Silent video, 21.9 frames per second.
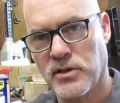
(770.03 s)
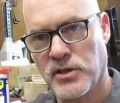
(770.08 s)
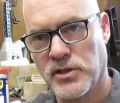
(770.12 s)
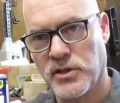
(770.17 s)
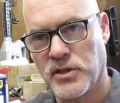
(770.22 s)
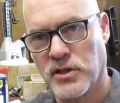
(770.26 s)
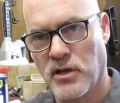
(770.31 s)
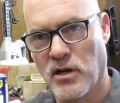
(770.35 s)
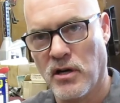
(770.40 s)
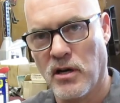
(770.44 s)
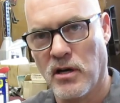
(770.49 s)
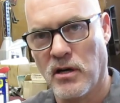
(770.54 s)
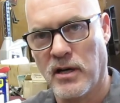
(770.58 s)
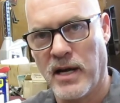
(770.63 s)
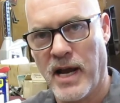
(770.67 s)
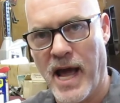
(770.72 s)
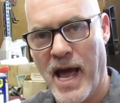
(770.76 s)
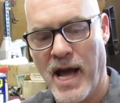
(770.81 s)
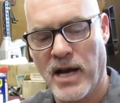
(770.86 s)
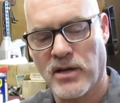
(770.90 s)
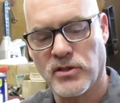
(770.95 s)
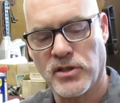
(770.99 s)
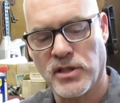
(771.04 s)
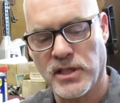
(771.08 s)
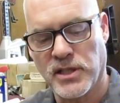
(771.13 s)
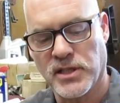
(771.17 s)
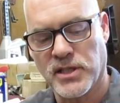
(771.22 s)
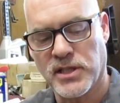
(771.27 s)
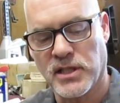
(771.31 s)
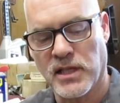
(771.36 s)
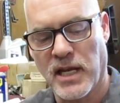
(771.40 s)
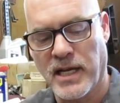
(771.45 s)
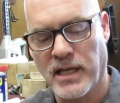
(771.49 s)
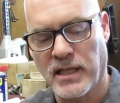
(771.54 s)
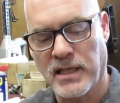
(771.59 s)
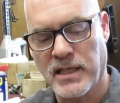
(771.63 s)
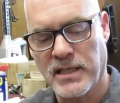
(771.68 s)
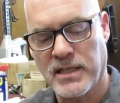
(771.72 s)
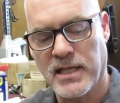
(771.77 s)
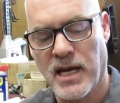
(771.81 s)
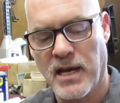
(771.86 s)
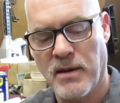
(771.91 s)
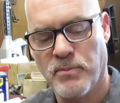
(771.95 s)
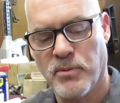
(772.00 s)
skirt actually is slightly
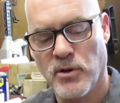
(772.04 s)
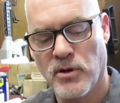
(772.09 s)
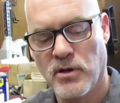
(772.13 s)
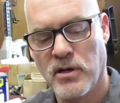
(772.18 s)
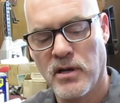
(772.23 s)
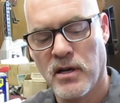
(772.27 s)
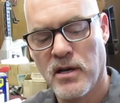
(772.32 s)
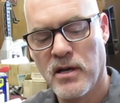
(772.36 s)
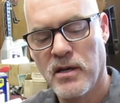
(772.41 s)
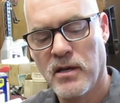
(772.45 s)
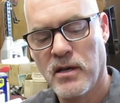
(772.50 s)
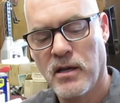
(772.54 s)
tapered,